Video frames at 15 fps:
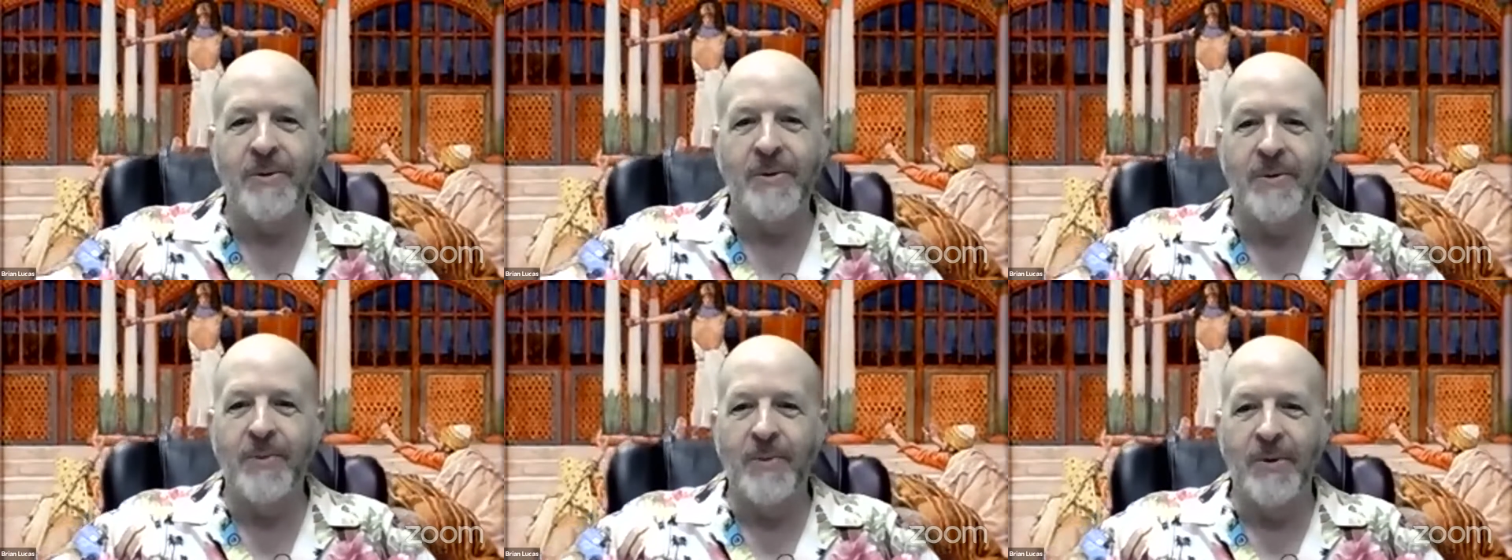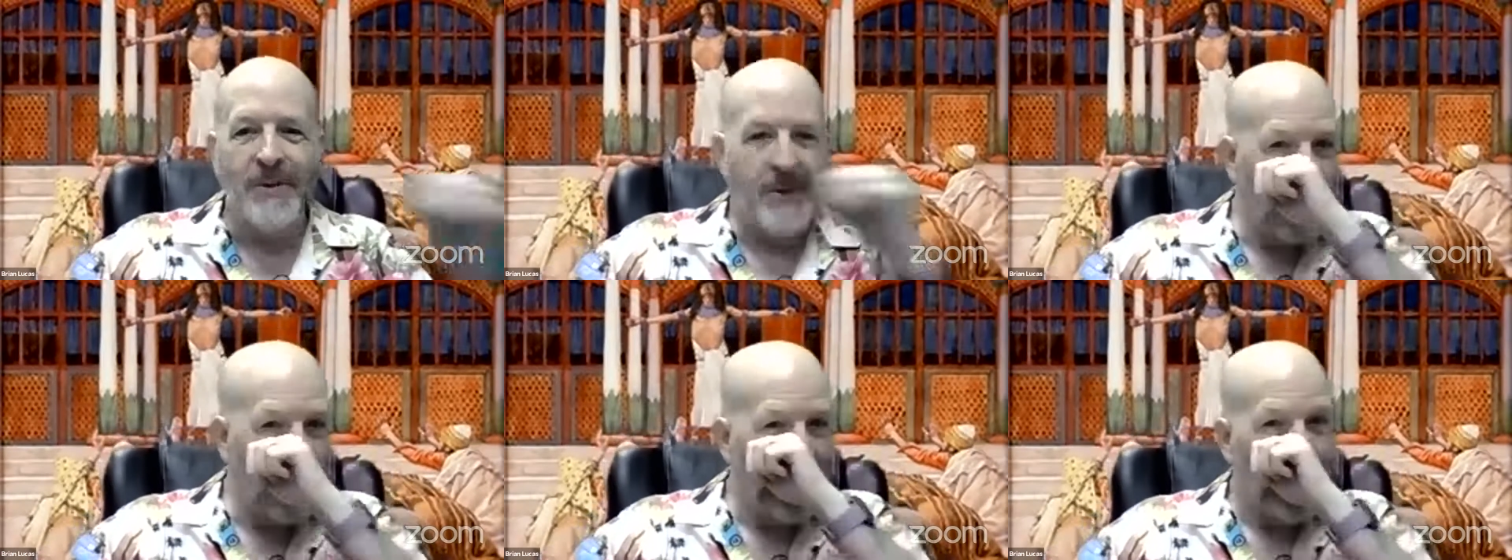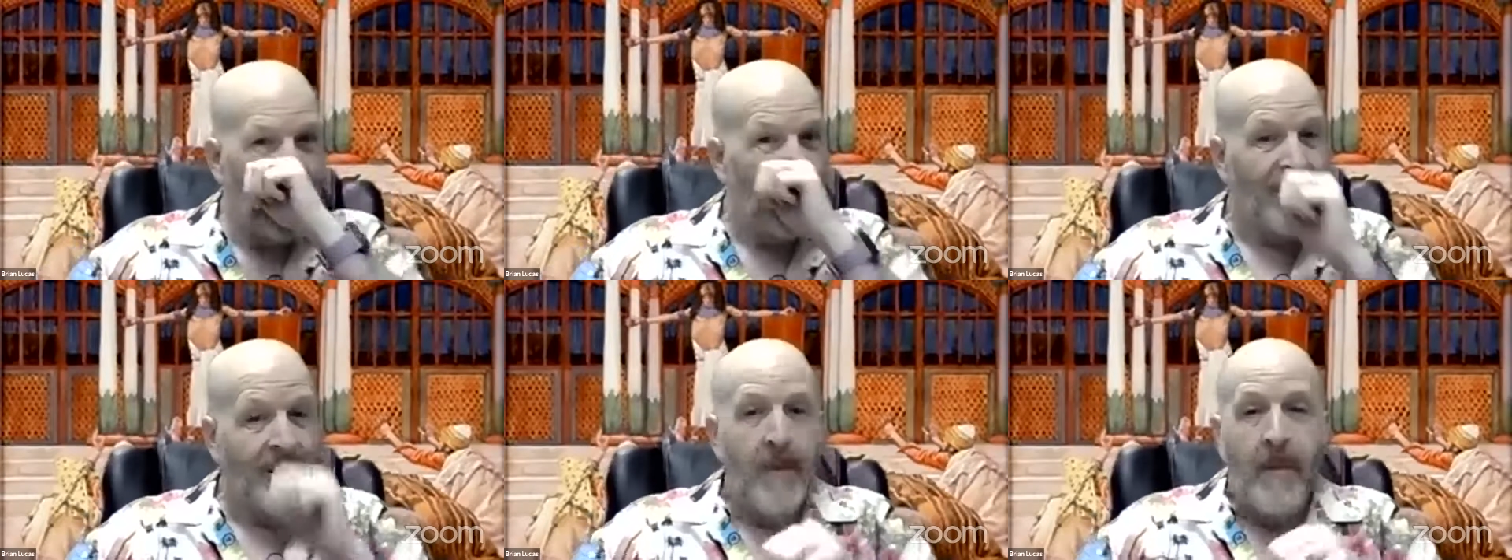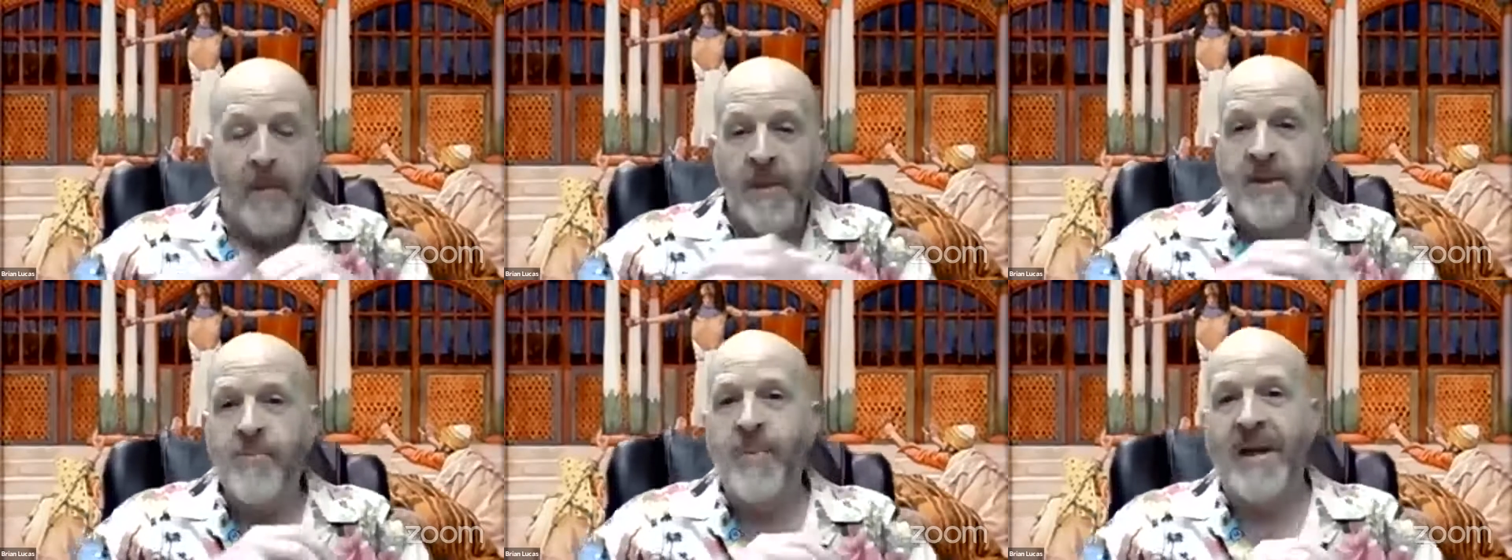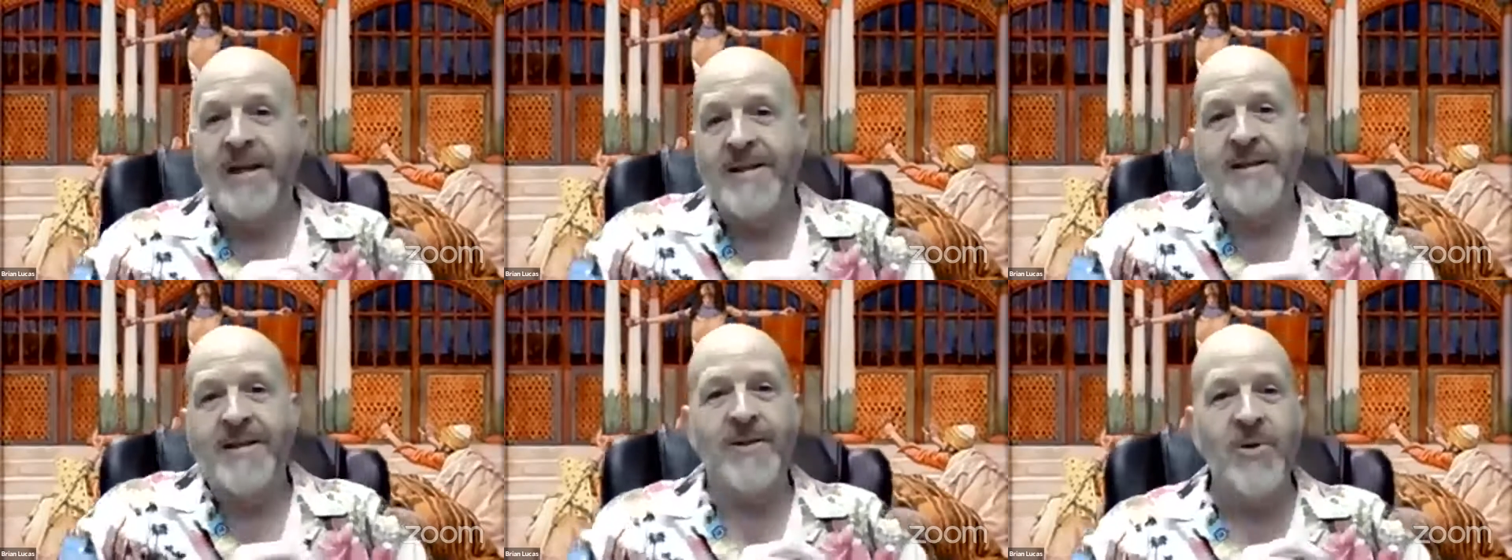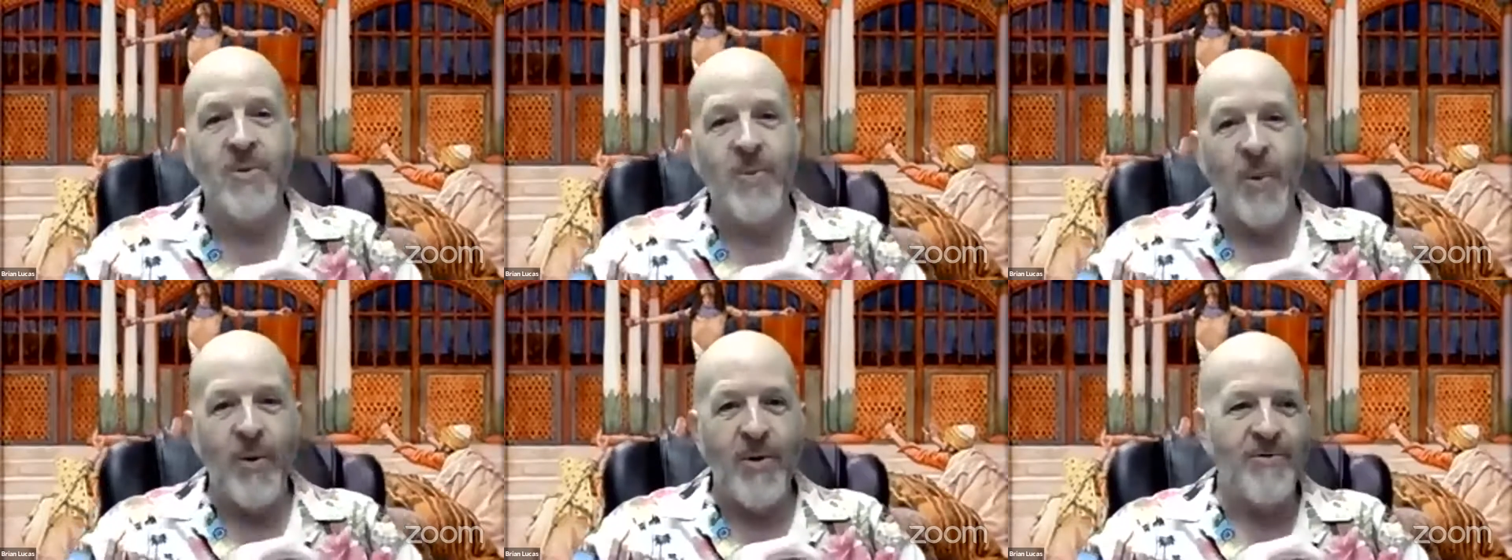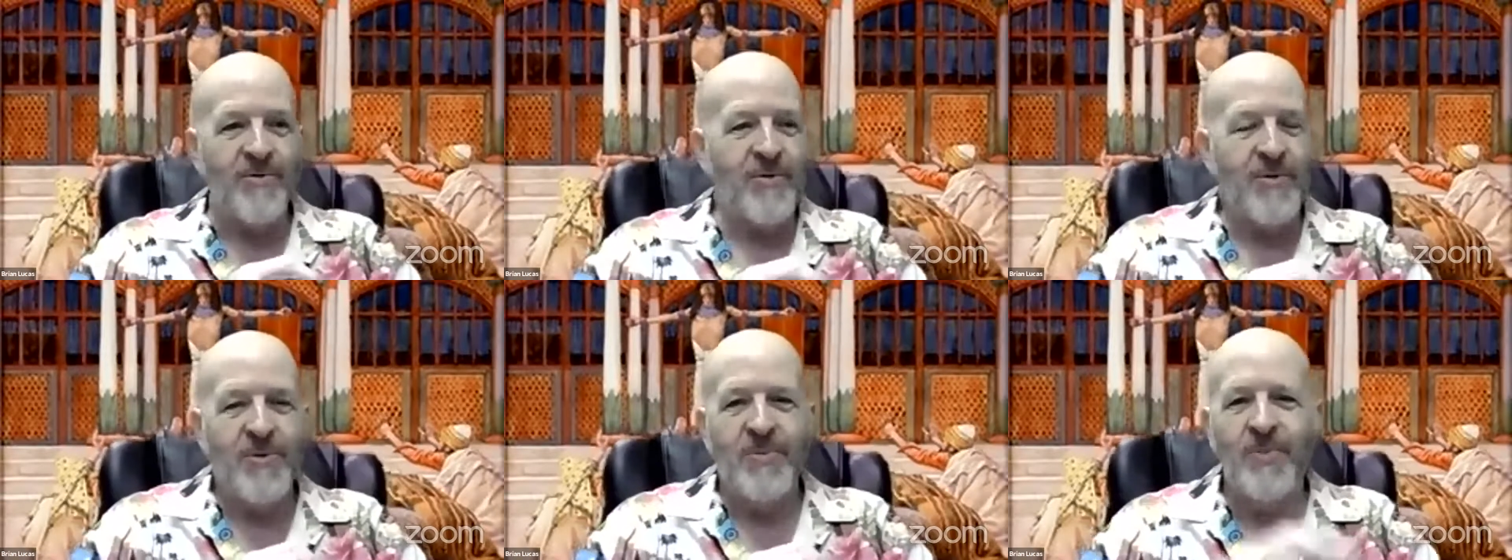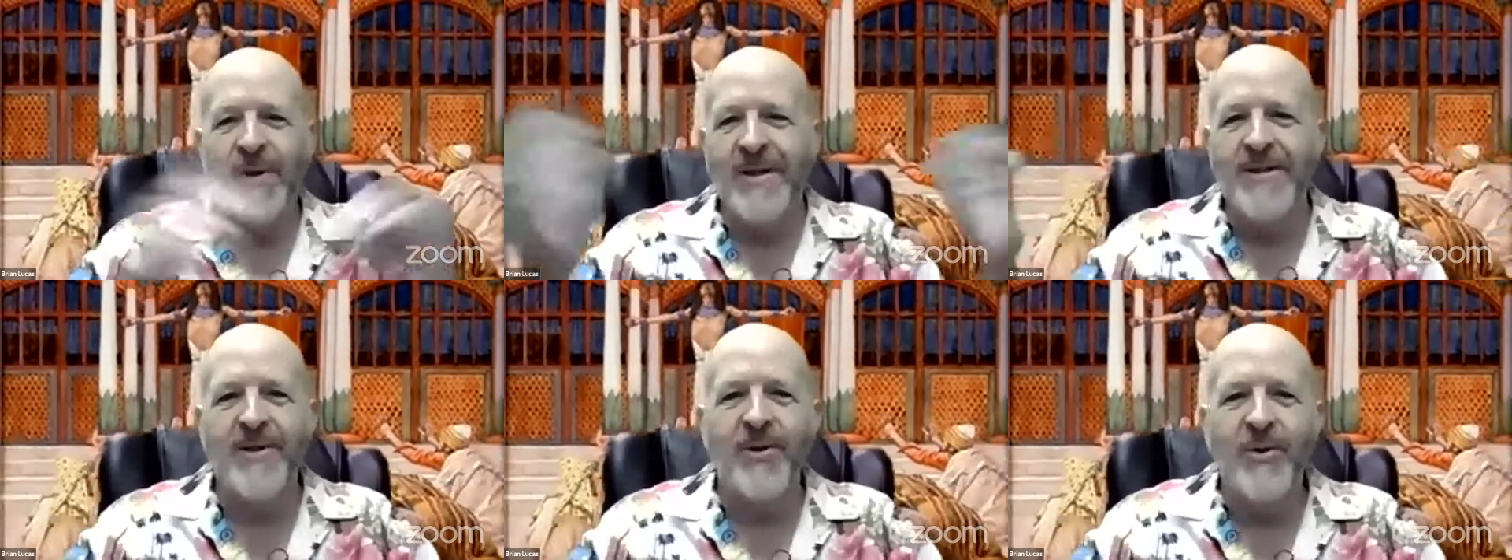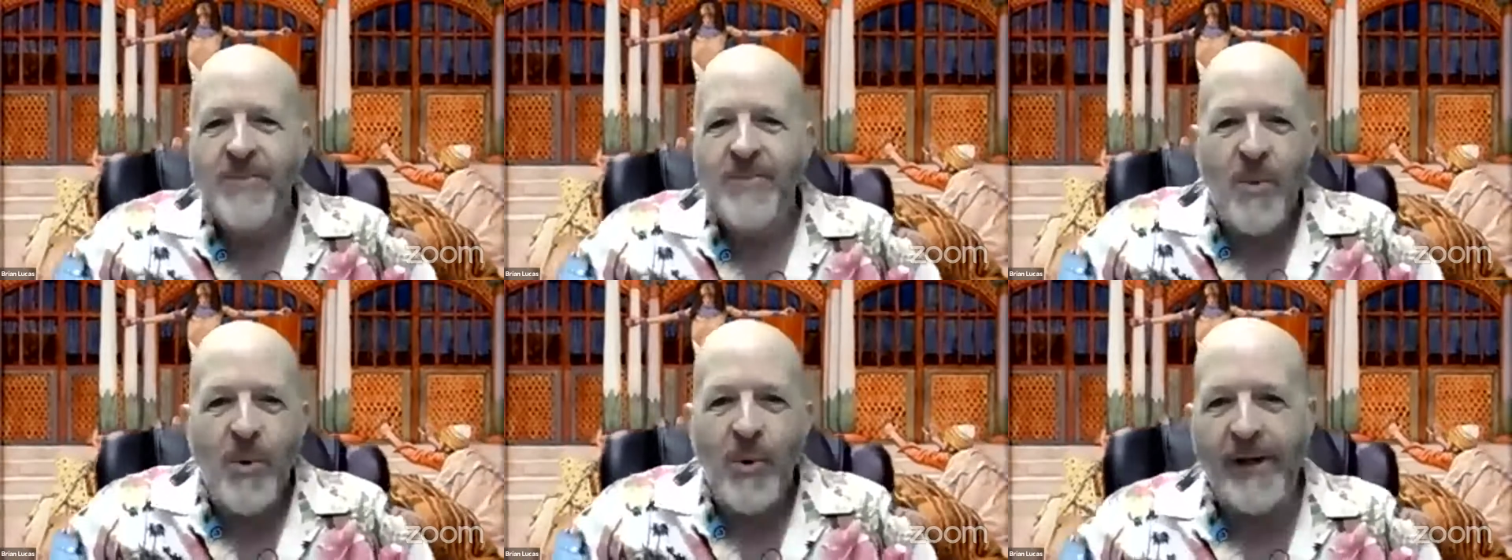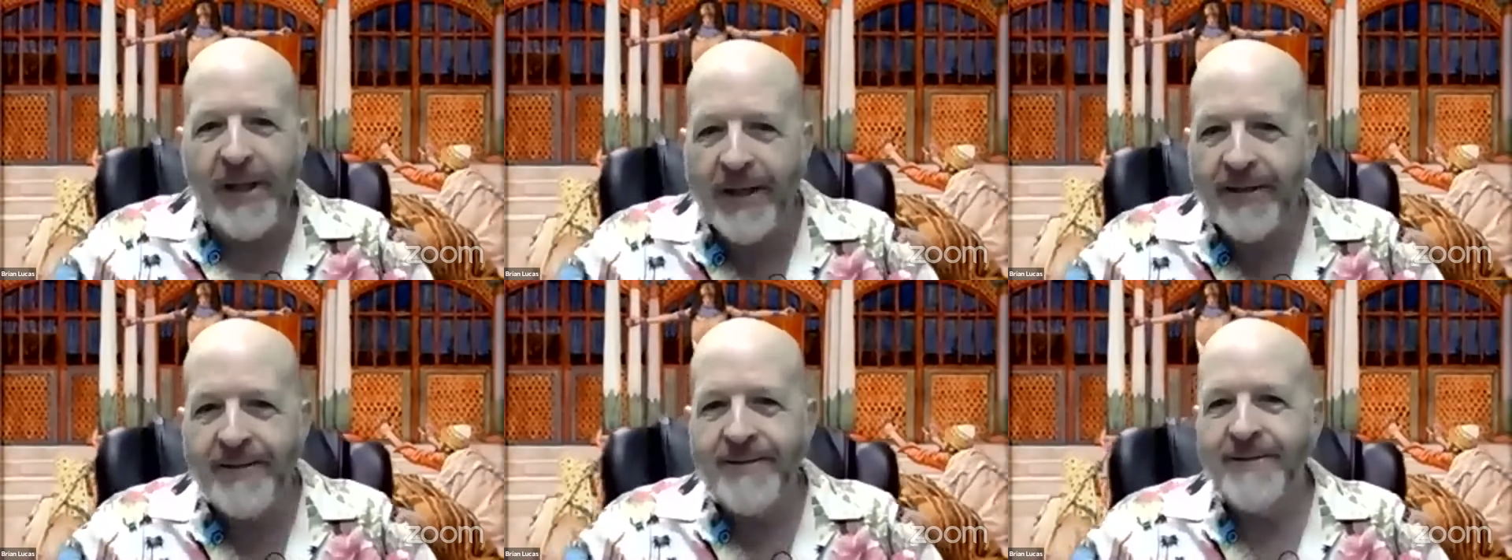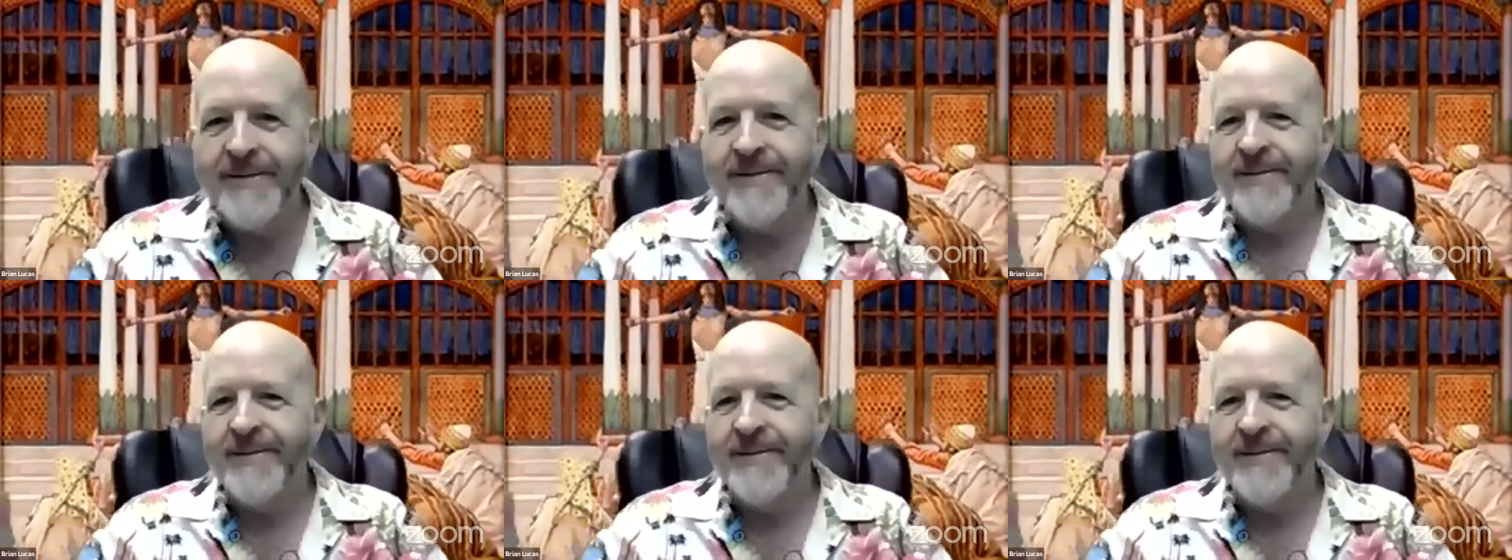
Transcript: So it really depends on your point of view. But it's a good morning.